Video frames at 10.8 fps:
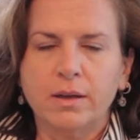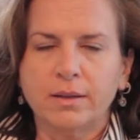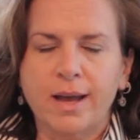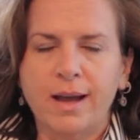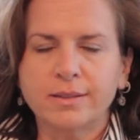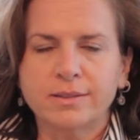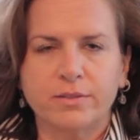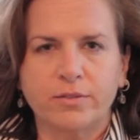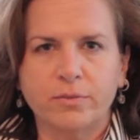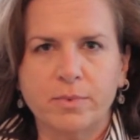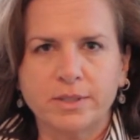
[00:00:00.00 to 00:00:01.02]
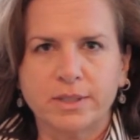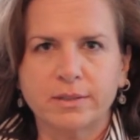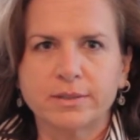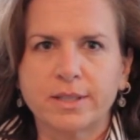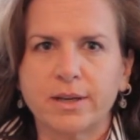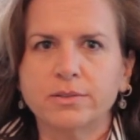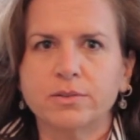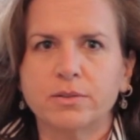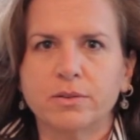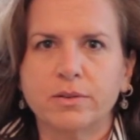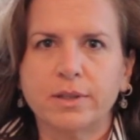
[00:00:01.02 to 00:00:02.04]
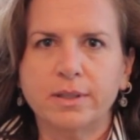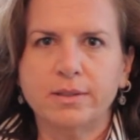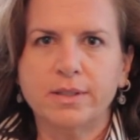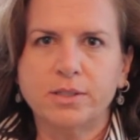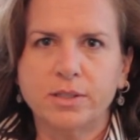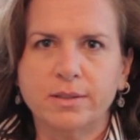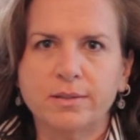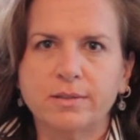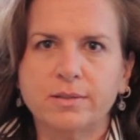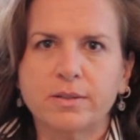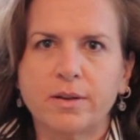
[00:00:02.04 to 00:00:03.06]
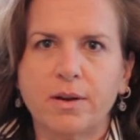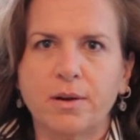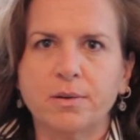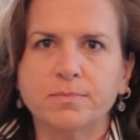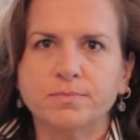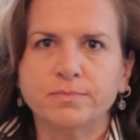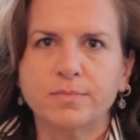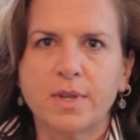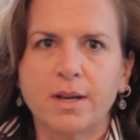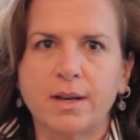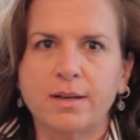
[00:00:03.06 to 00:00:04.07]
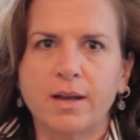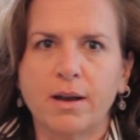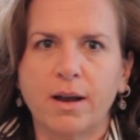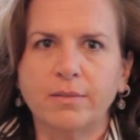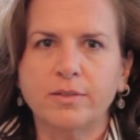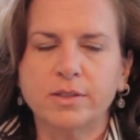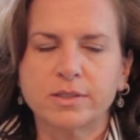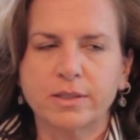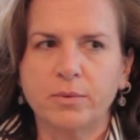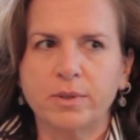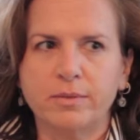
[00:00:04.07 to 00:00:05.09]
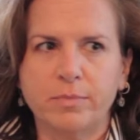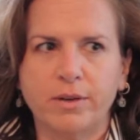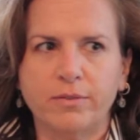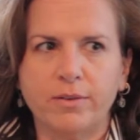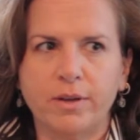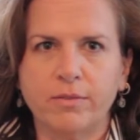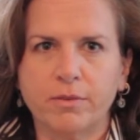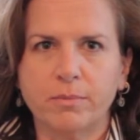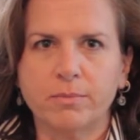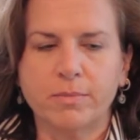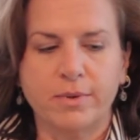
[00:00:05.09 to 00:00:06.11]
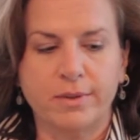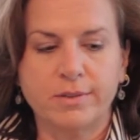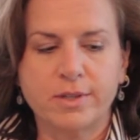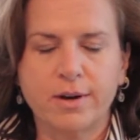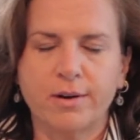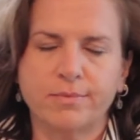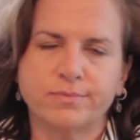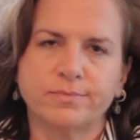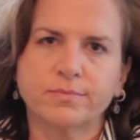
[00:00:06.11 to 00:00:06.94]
lots of musculoskeletal conditions that obviously would benefit from this chair.